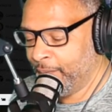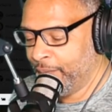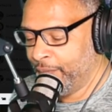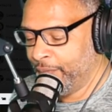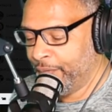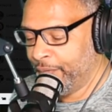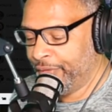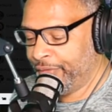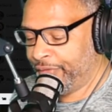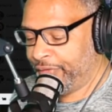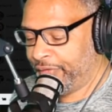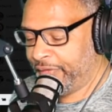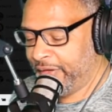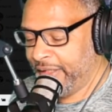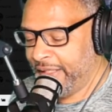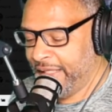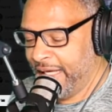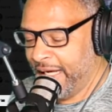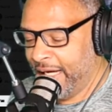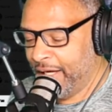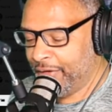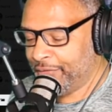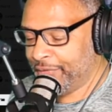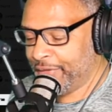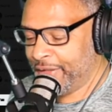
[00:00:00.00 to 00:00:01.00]
See
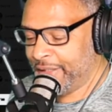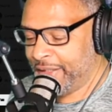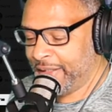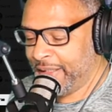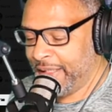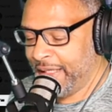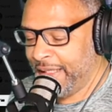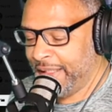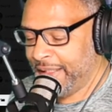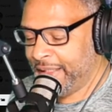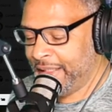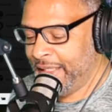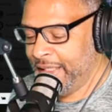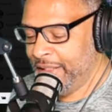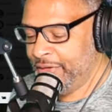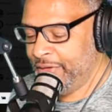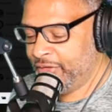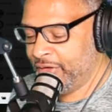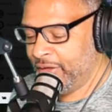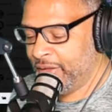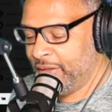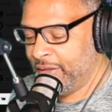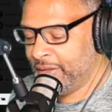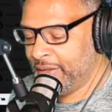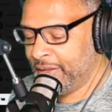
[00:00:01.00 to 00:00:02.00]
everything. Keep
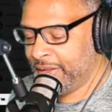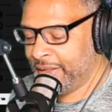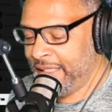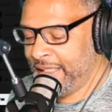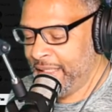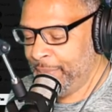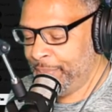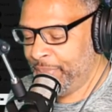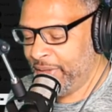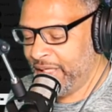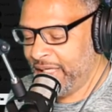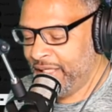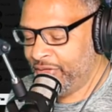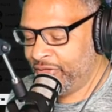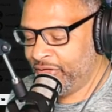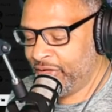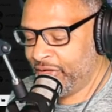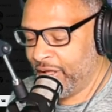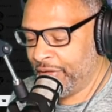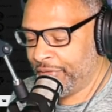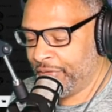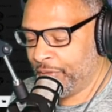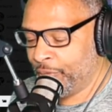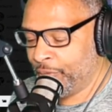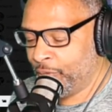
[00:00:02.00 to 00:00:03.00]
keep each
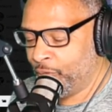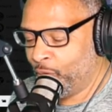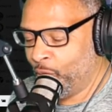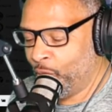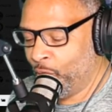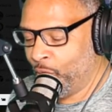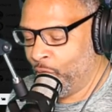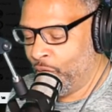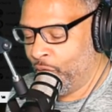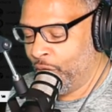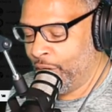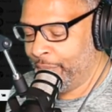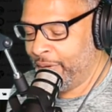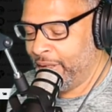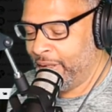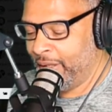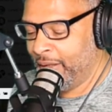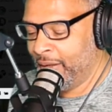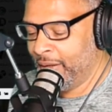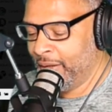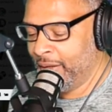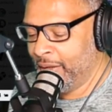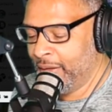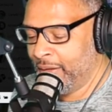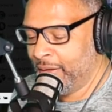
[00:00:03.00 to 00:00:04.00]
other warm.
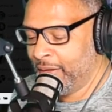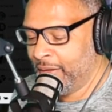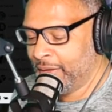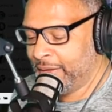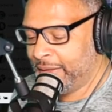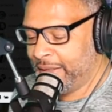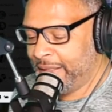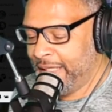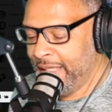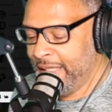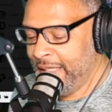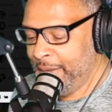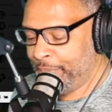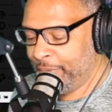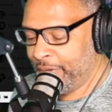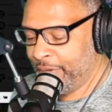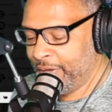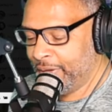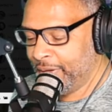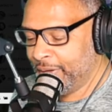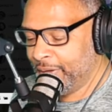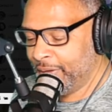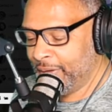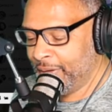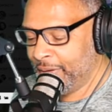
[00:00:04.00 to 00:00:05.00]
Keep
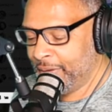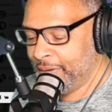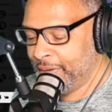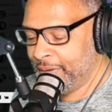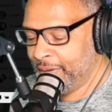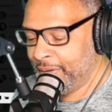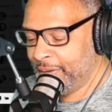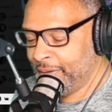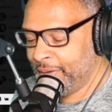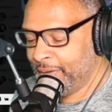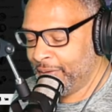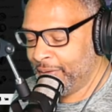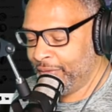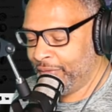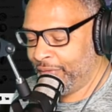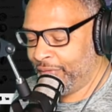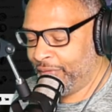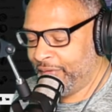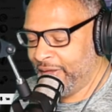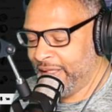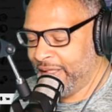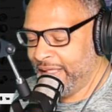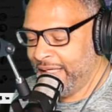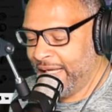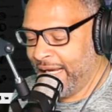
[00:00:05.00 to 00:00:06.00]

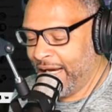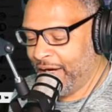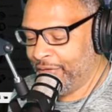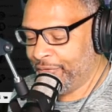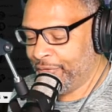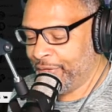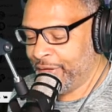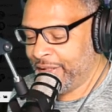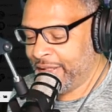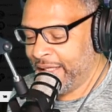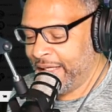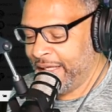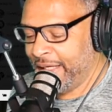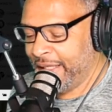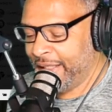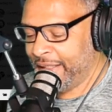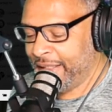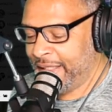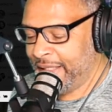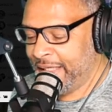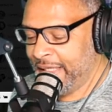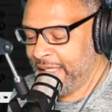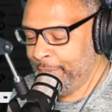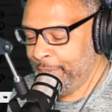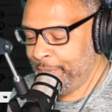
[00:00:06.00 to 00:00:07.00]
see everything.
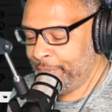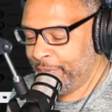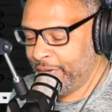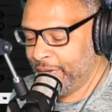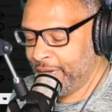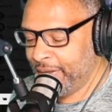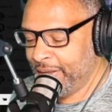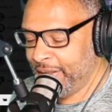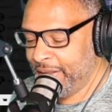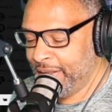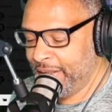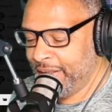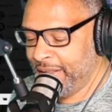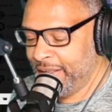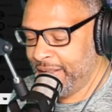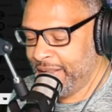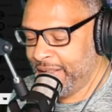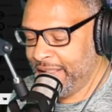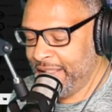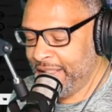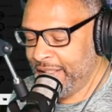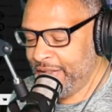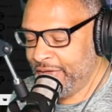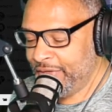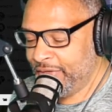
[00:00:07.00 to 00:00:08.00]
Keep
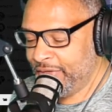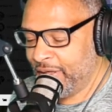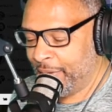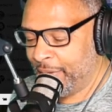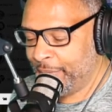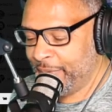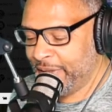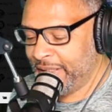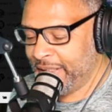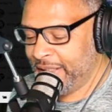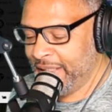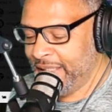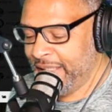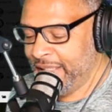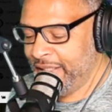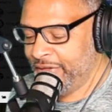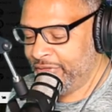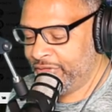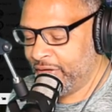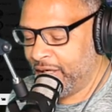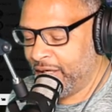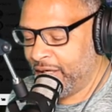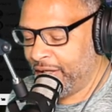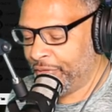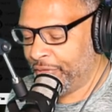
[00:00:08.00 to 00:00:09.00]
eat I mean
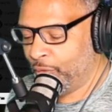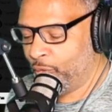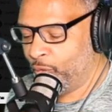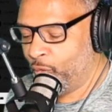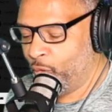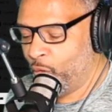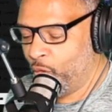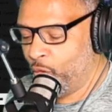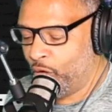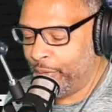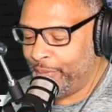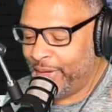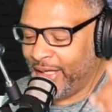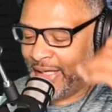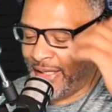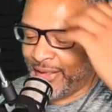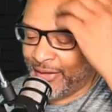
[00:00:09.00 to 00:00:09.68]
each other warm and